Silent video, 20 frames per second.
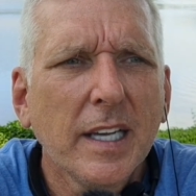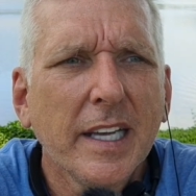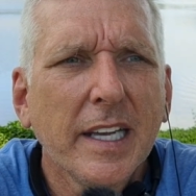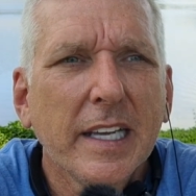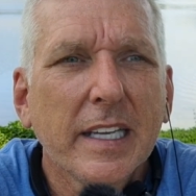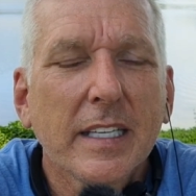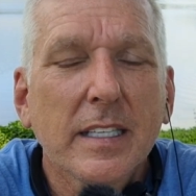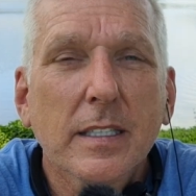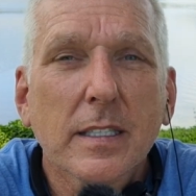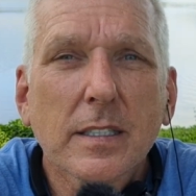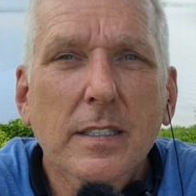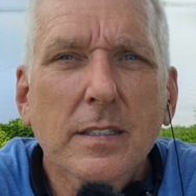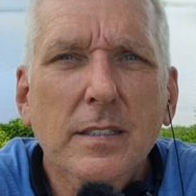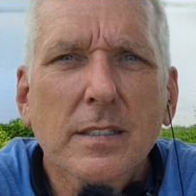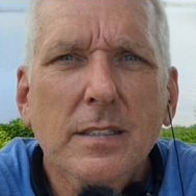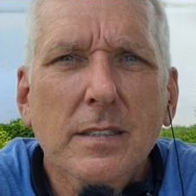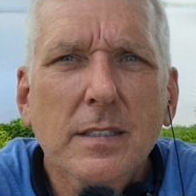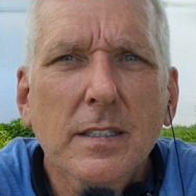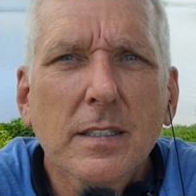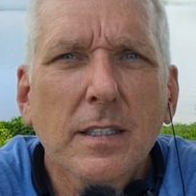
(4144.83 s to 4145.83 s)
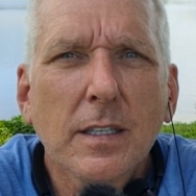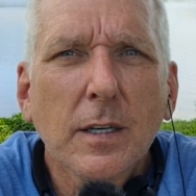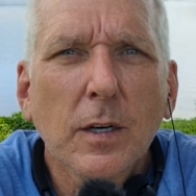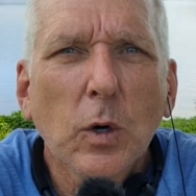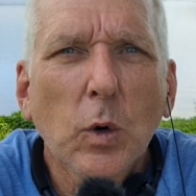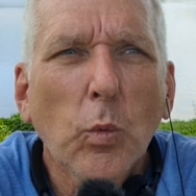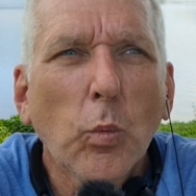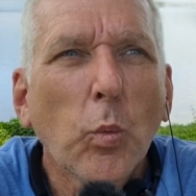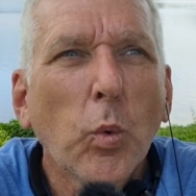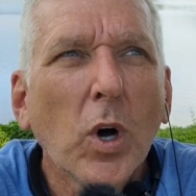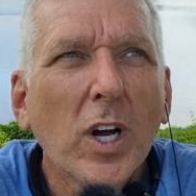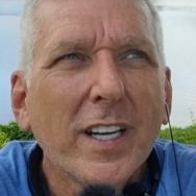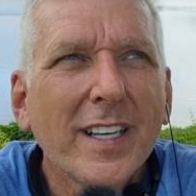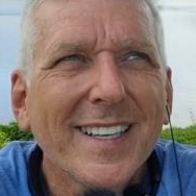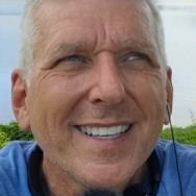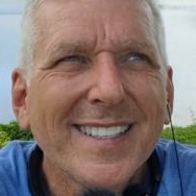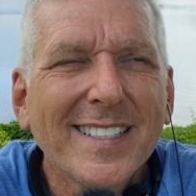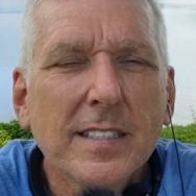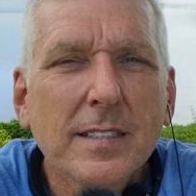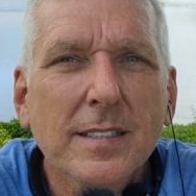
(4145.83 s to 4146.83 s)
is, what
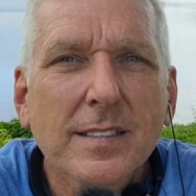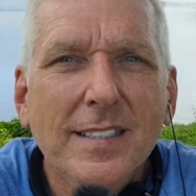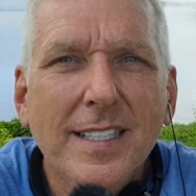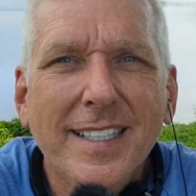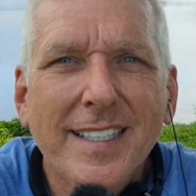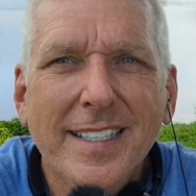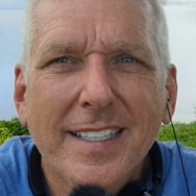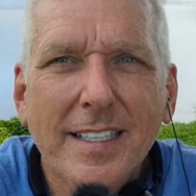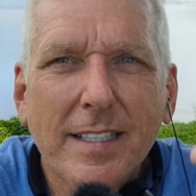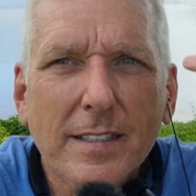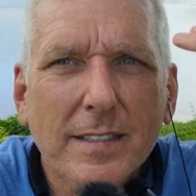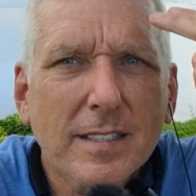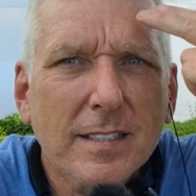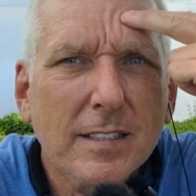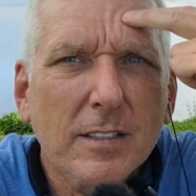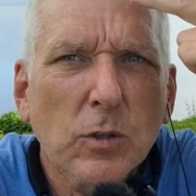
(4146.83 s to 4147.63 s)
is it?